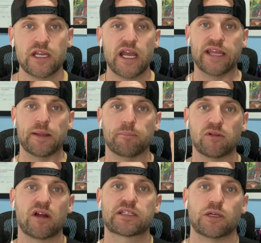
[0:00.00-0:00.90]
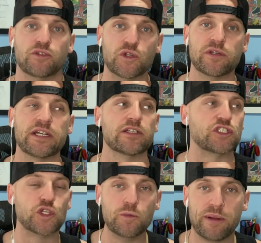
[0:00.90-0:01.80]
and then blocked out nearly
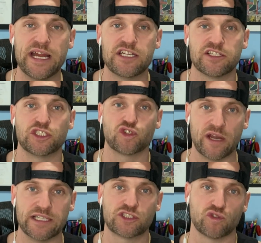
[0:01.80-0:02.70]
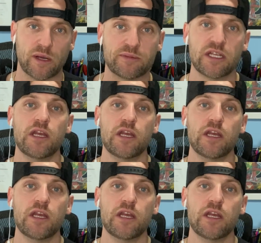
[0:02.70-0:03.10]
2 pages of transcripts